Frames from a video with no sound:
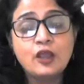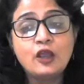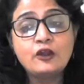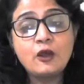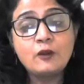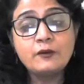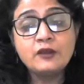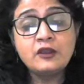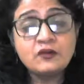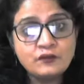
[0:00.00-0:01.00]
Now,
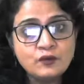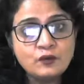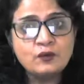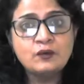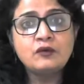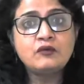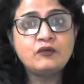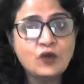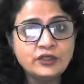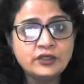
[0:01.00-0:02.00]
if you
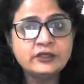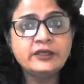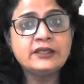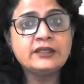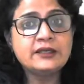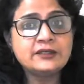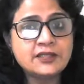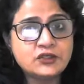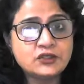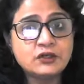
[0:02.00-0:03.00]
faltered in that
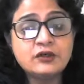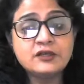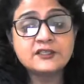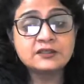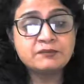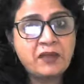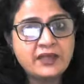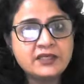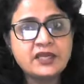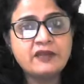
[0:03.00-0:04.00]
section
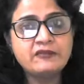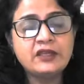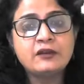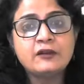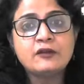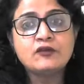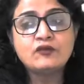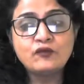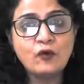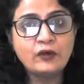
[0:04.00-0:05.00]
despite having
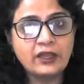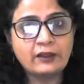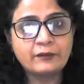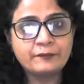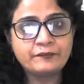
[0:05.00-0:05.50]
forte